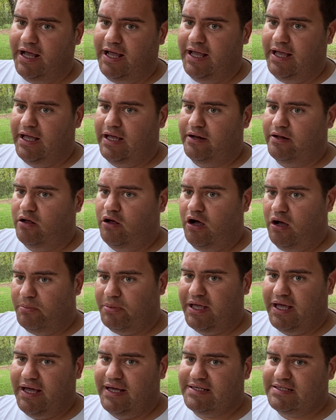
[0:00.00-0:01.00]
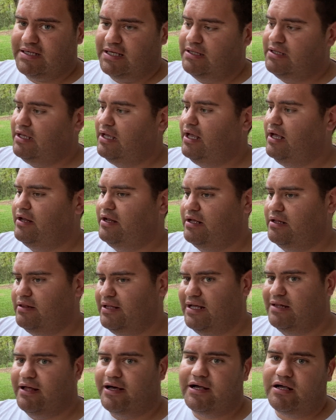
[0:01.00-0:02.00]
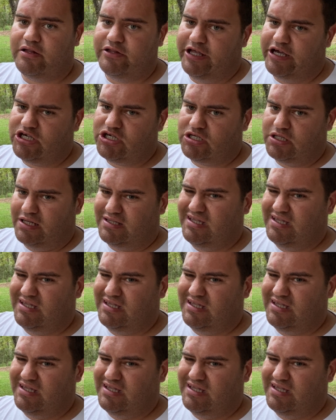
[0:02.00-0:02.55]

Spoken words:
I had Comcast and they had a landline connection.